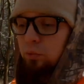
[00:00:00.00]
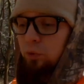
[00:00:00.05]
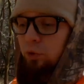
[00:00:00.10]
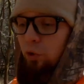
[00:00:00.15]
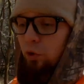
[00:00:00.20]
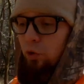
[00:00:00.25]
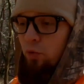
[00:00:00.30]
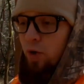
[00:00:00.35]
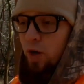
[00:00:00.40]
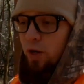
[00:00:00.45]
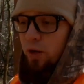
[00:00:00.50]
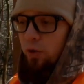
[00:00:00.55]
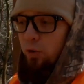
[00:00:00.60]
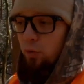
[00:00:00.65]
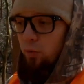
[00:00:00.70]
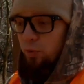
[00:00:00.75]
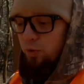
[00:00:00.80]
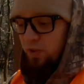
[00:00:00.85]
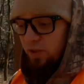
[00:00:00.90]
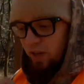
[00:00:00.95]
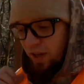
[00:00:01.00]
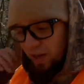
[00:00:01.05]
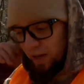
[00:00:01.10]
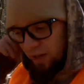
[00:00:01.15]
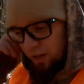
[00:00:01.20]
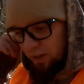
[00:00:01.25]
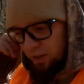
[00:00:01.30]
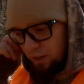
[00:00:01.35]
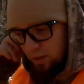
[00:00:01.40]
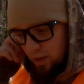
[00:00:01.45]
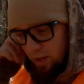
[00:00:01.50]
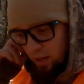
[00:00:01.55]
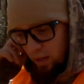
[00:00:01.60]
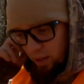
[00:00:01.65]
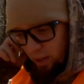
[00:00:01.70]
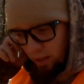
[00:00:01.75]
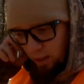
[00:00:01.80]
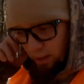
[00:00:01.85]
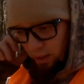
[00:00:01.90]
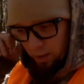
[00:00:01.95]
two raccoon sets,
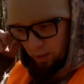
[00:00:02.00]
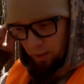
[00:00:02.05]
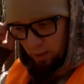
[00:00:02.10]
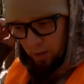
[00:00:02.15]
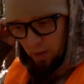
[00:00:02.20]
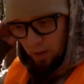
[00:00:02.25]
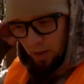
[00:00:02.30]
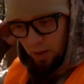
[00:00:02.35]
and